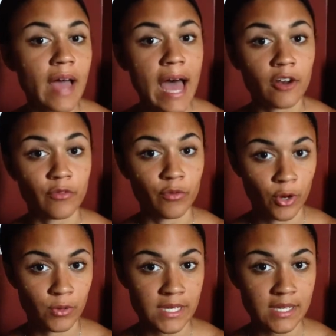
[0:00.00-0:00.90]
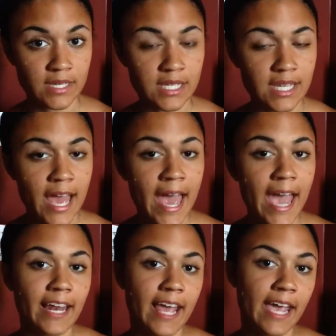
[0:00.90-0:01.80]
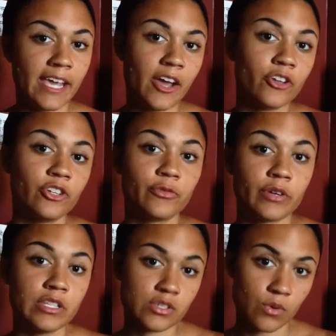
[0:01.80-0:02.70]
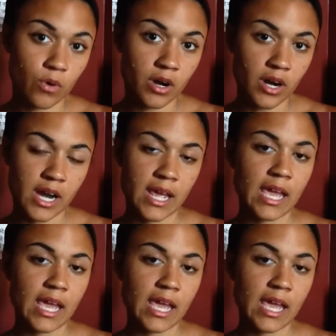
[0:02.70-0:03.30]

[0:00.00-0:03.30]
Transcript: out of roses and hang it on your front door.